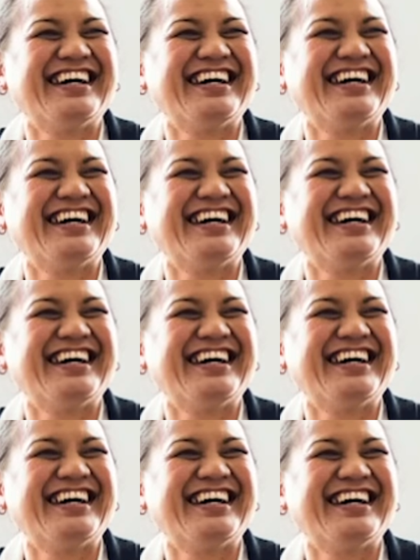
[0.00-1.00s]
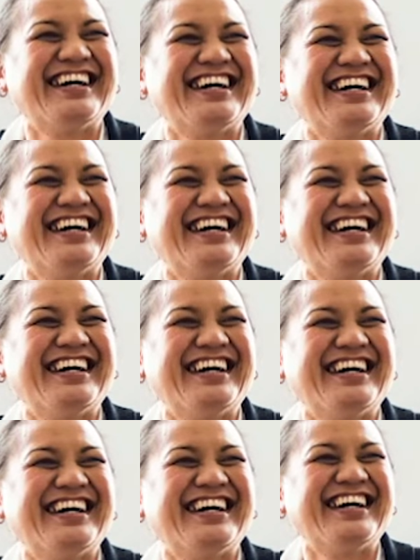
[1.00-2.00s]

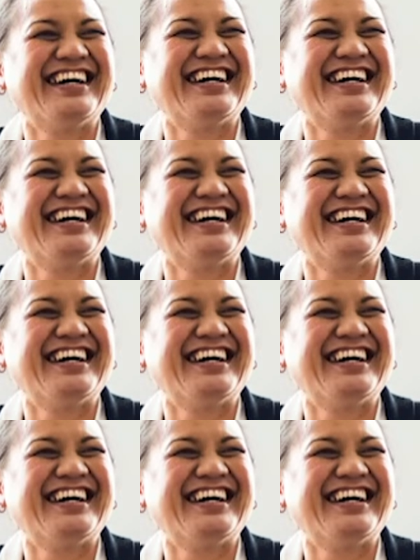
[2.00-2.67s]
The person shown says nothing.